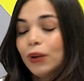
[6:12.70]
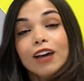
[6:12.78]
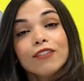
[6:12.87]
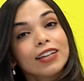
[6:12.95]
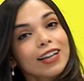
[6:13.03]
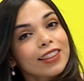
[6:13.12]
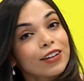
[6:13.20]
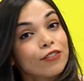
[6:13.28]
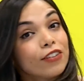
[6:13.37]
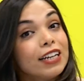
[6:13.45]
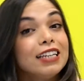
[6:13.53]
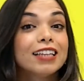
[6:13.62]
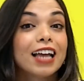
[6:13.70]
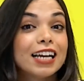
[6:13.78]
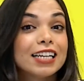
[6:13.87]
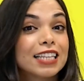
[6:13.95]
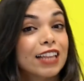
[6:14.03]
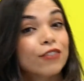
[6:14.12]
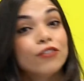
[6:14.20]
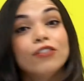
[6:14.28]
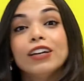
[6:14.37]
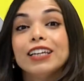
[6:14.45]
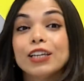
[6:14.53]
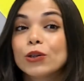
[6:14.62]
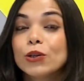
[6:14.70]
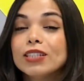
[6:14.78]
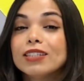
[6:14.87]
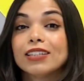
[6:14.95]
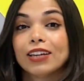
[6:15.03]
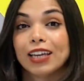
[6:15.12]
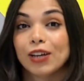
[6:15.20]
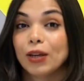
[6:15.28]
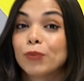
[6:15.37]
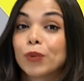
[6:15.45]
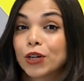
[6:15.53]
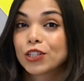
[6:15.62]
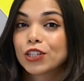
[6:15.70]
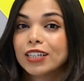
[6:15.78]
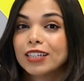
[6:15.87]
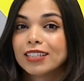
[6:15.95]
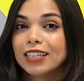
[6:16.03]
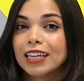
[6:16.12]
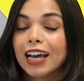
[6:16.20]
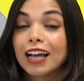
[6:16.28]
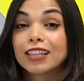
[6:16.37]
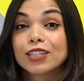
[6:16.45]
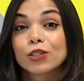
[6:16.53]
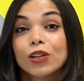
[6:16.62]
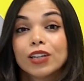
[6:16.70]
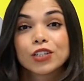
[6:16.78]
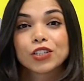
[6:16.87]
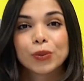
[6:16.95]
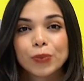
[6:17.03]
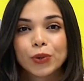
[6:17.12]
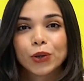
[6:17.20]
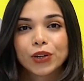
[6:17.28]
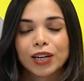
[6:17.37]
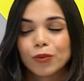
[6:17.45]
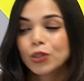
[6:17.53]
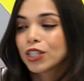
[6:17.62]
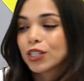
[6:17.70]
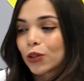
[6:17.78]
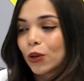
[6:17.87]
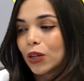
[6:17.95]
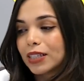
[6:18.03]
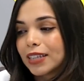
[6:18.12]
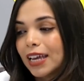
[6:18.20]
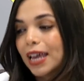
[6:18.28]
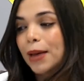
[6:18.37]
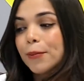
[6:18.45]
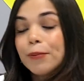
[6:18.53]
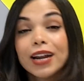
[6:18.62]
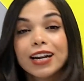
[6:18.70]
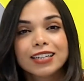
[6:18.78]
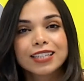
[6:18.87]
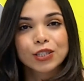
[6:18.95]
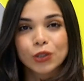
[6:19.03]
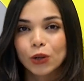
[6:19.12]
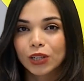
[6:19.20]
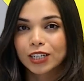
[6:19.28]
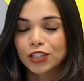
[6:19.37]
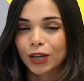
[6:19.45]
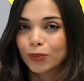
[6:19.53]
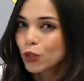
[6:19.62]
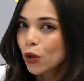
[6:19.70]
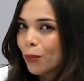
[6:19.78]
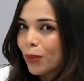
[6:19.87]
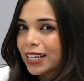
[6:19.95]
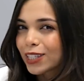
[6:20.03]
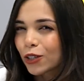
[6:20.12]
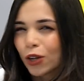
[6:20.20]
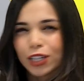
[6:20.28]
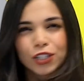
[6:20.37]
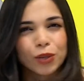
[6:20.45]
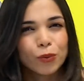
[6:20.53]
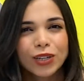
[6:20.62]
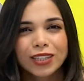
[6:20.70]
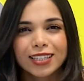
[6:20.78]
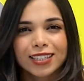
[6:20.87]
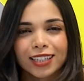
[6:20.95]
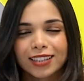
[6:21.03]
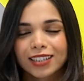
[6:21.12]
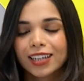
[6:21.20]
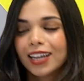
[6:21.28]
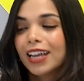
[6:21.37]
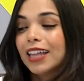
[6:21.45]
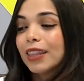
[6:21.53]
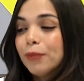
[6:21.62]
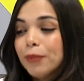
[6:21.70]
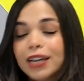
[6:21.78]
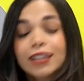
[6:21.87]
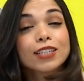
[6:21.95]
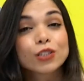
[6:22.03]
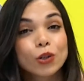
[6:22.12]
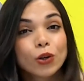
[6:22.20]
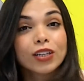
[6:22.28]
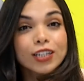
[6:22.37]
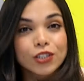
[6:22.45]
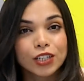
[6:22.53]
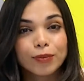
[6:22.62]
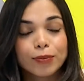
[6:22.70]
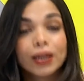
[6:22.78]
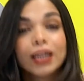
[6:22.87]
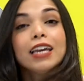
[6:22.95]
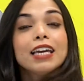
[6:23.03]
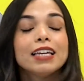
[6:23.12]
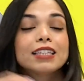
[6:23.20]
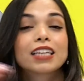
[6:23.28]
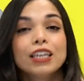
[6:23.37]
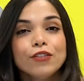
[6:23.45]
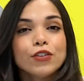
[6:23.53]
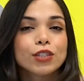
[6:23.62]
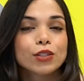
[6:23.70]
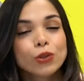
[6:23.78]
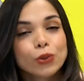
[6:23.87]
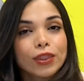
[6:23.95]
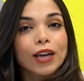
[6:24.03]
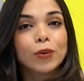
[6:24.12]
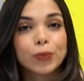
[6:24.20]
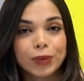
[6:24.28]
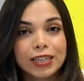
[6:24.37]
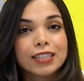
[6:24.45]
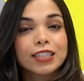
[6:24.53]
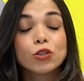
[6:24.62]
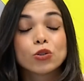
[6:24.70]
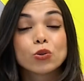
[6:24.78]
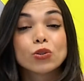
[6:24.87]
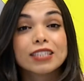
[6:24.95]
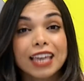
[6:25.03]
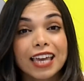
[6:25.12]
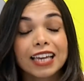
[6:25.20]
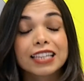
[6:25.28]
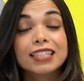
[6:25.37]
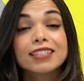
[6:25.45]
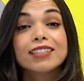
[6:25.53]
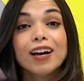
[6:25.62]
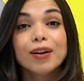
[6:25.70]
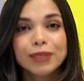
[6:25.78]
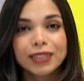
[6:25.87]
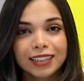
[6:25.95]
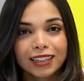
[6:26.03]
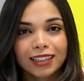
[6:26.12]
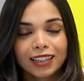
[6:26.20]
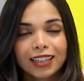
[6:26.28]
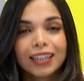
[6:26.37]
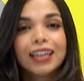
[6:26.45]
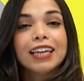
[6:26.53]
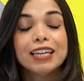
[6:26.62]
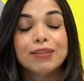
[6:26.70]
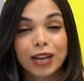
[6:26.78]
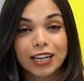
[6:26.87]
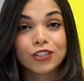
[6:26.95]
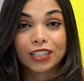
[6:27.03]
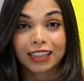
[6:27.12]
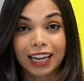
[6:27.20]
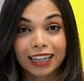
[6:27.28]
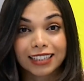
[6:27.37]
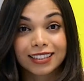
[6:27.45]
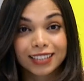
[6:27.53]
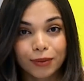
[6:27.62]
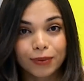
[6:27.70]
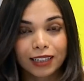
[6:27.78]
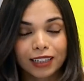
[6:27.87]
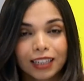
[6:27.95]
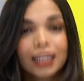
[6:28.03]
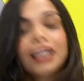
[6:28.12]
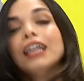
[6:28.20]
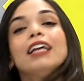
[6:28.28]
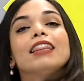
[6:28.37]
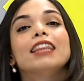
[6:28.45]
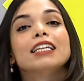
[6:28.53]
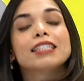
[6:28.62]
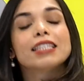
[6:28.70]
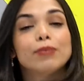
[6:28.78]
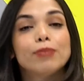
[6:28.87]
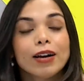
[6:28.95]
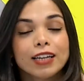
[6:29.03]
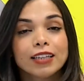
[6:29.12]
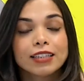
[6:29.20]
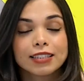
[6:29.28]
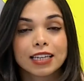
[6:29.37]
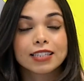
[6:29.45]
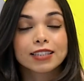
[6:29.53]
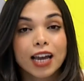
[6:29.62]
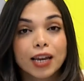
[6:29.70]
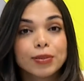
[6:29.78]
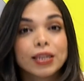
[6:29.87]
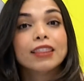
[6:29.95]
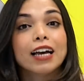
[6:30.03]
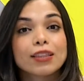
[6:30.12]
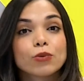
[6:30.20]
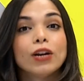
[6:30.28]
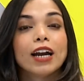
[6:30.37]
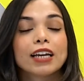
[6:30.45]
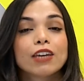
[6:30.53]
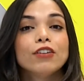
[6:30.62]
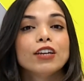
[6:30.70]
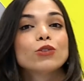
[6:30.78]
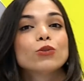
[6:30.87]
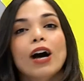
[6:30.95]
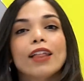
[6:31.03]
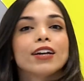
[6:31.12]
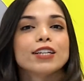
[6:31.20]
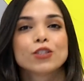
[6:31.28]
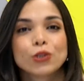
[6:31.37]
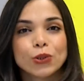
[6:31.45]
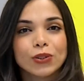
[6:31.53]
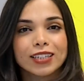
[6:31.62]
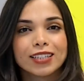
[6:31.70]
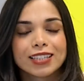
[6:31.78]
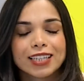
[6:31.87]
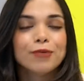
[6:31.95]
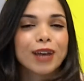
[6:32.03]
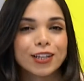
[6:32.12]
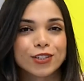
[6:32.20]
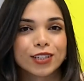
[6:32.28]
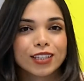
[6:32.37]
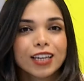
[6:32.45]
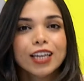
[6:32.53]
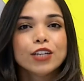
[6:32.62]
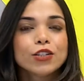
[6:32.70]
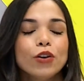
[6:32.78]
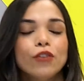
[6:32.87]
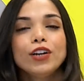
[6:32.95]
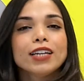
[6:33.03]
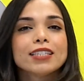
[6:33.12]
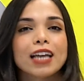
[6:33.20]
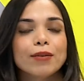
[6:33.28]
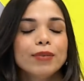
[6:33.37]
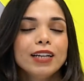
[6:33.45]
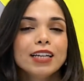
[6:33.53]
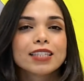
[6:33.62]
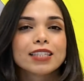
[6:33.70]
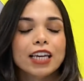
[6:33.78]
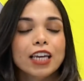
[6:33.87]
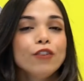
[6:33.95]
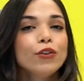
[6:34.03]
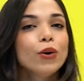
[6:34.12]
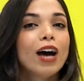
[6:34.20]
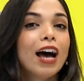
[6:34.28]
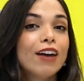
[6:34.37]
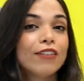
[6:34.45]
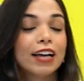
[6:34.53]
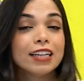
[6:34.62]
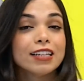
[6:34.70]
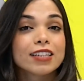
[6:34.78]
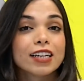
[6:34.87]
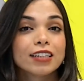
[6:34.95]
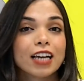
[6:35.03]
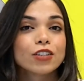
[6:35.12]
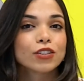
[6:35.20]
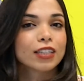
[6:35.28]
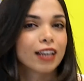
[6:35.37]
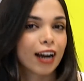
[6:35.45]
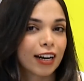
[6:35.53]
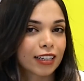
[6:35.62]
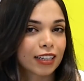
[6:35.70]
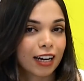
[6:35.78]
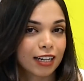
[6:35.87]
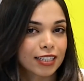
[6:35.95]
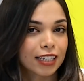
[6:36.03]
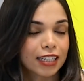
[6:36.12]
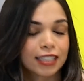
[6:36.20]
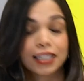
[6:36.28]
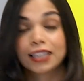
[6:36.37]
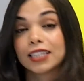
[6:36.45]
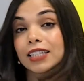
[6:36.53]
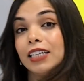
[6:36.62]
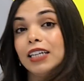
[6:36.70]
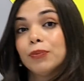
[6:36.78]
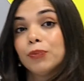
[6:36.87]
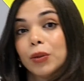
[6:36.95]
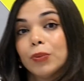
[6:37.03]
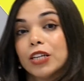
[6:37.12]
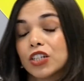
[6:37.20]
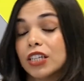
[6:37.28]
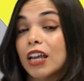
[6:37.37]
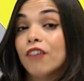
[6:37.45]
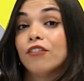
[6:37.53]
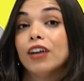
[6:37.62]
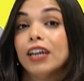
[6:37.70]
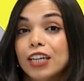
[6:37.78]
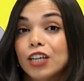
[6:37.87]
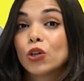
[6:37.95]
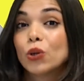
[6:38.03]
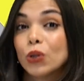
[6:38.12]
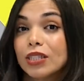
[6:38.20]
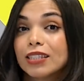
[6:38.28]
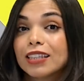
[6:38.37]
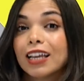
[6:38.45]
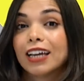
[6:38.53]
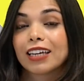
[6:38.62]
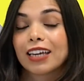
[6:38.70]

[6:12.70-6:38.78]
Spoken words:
We have another very nice and very good opportunity and scholarship program, which is called Merit Scholarship. So Merit Scholarship, what is it? The Merit Scholarship, it gives you the ability to take double, imagine double the stipend that we are giving to other students. Imagine. So for example, let's say if you have an international article that is really published in a very good